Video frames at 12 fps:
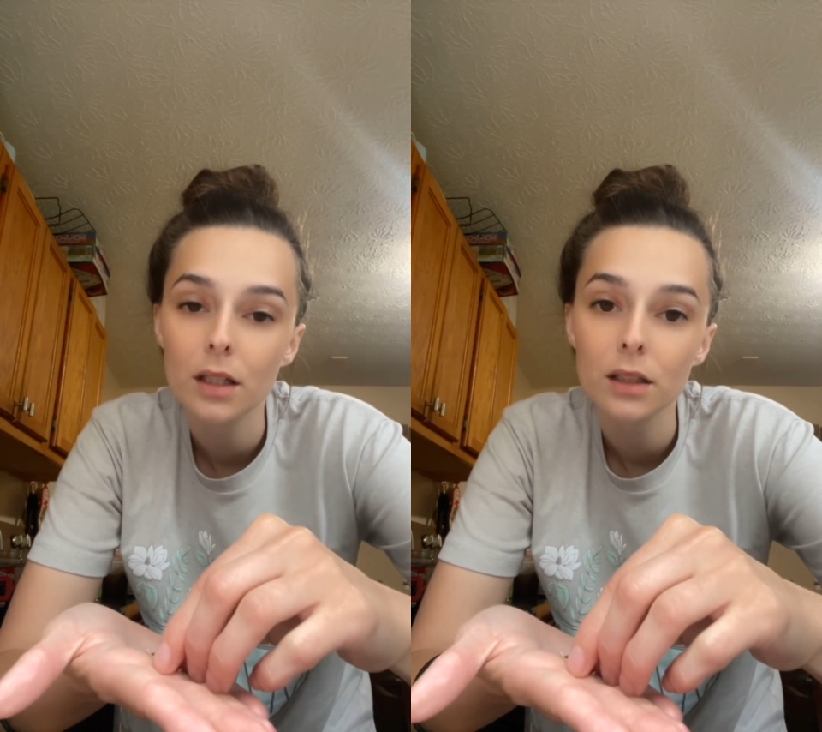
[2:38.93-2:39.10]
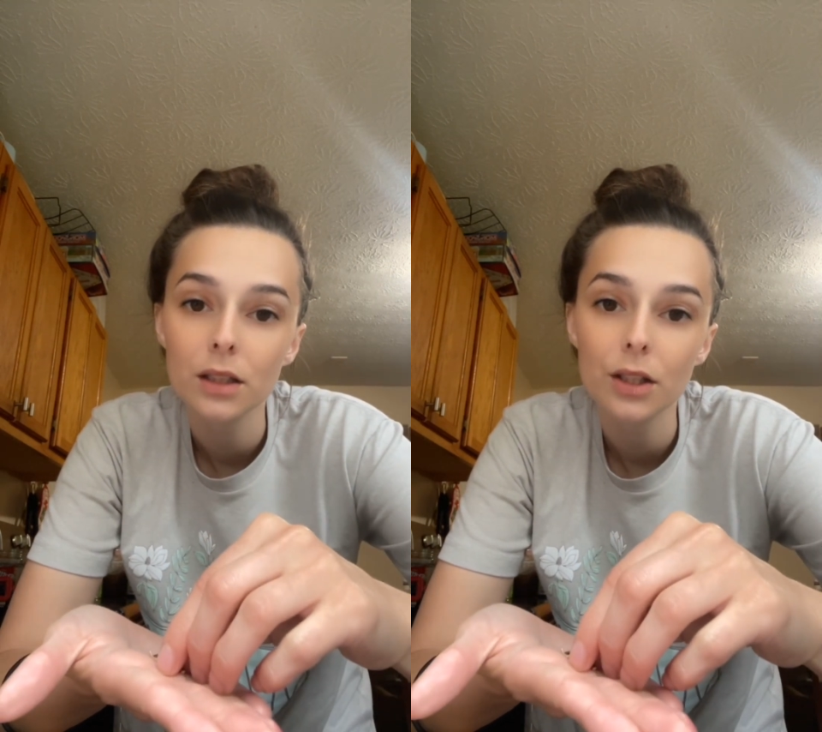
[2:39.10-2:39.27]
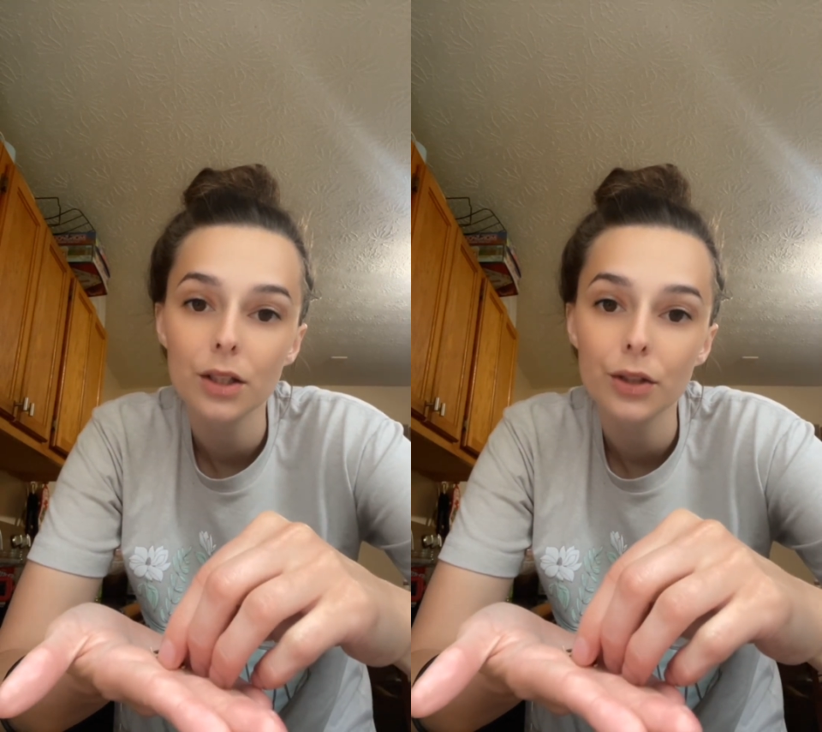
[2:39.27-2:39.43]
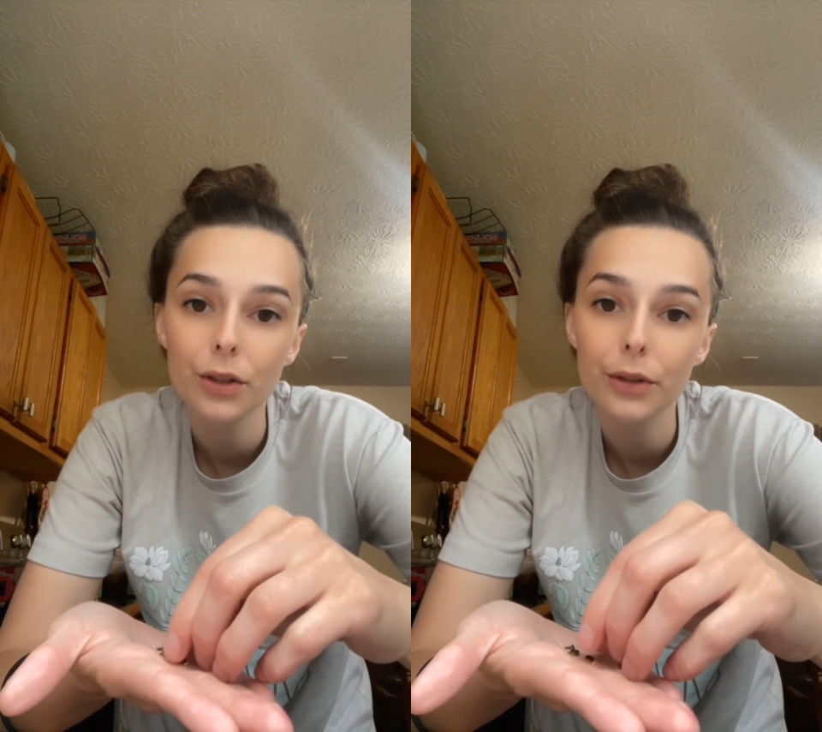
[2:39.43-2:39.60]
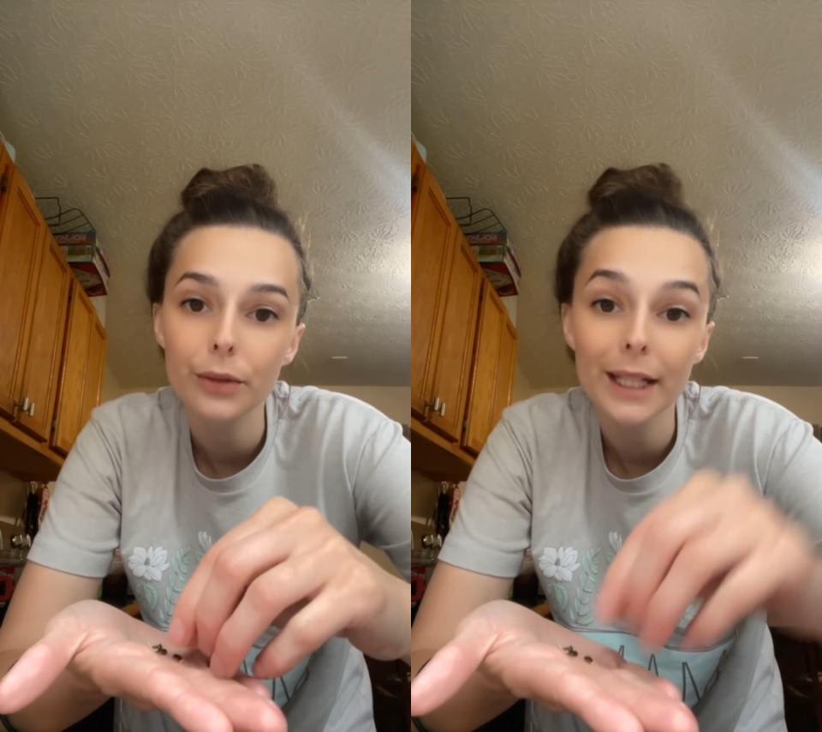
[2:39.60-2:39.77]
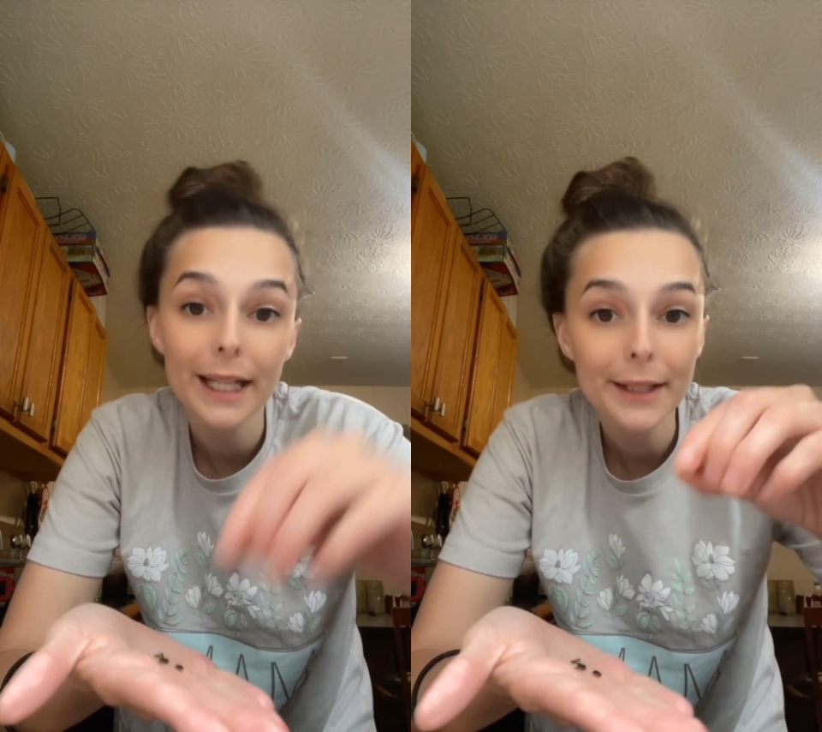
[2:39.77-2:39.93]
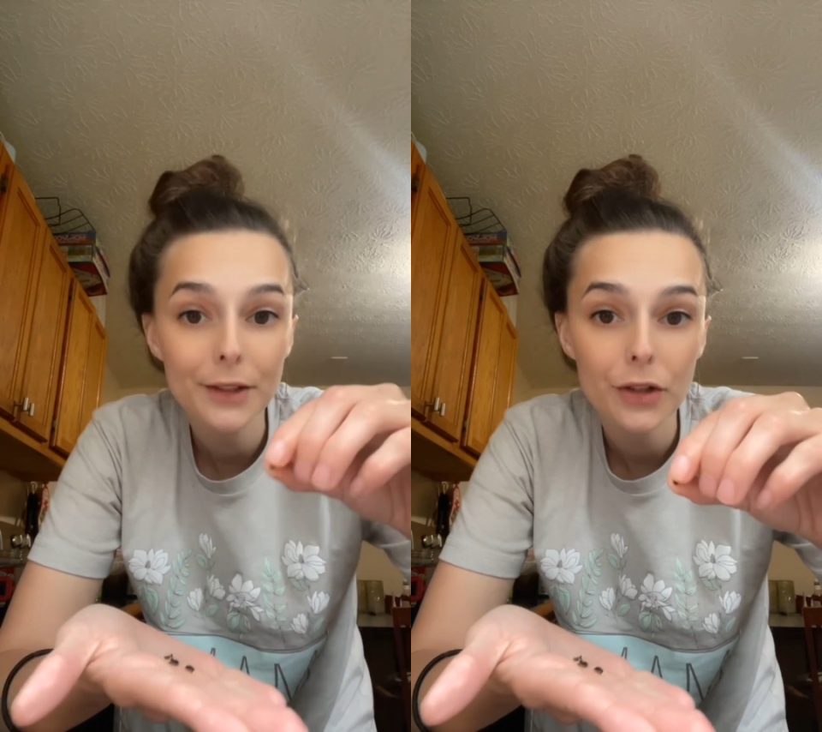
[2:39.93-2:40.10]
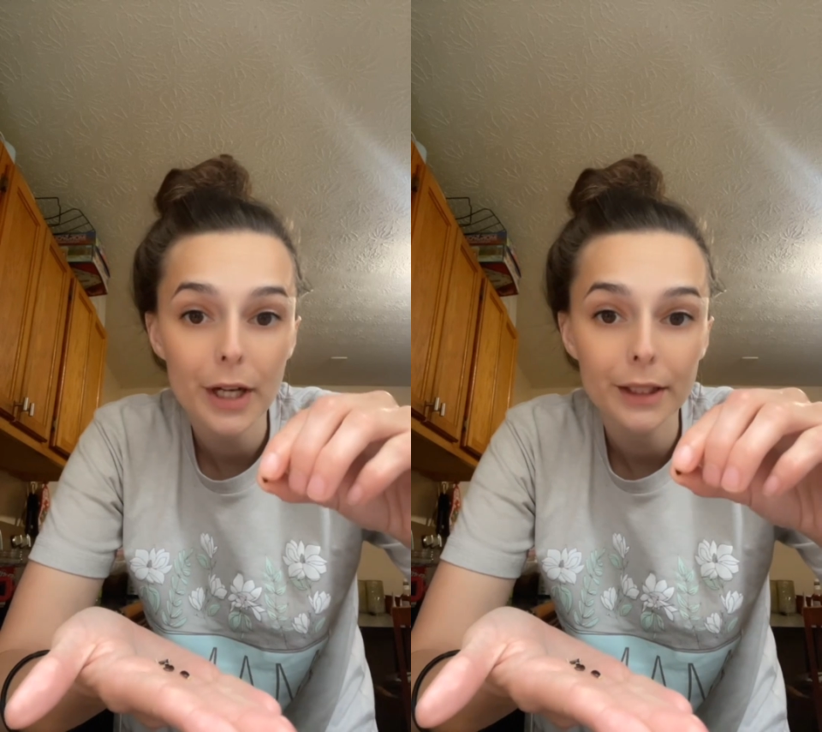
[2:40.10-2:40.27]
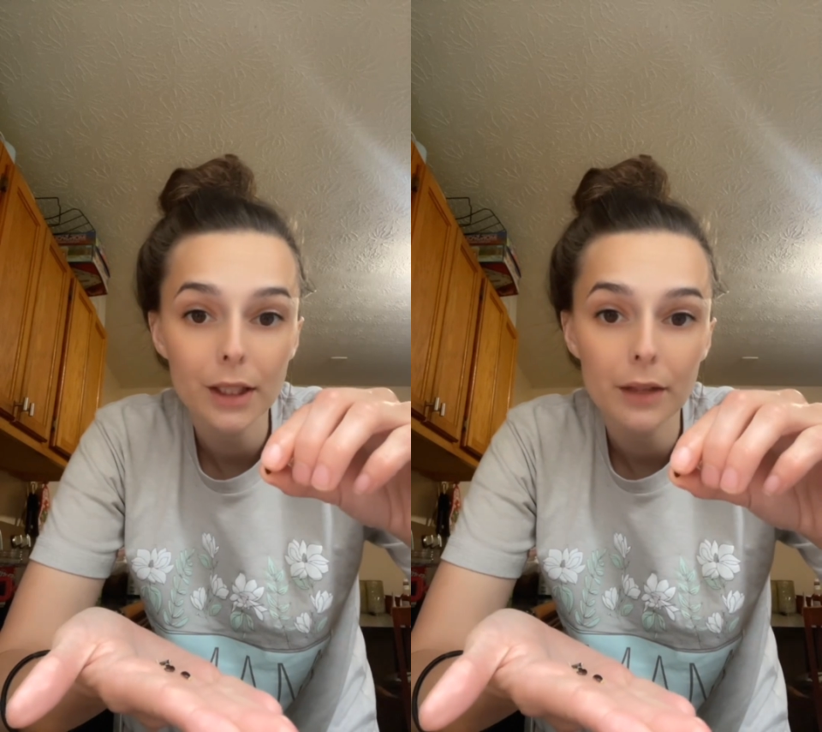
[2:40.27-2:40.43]
to do an
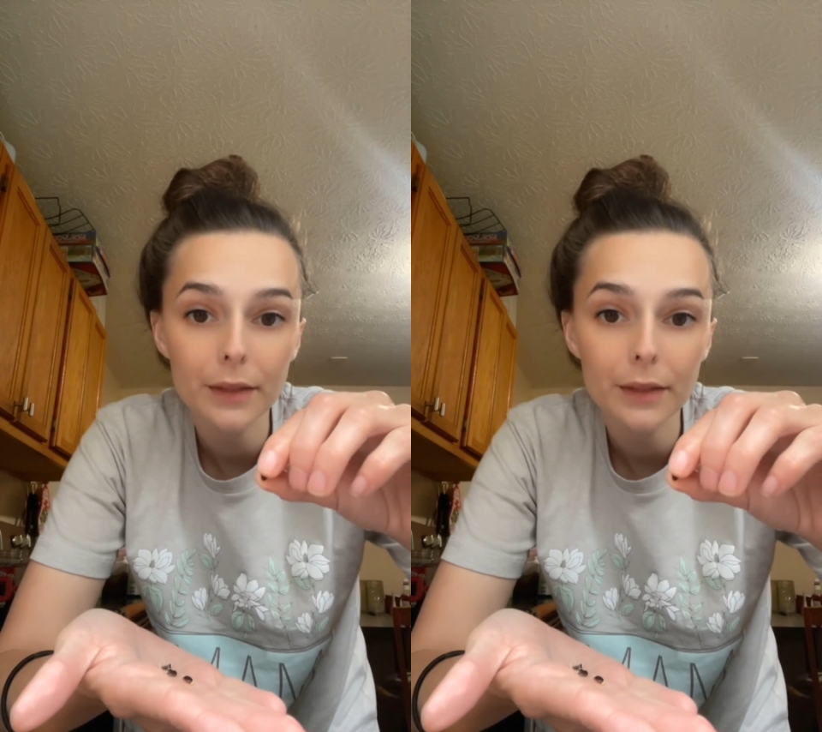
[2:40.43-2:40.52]
extract of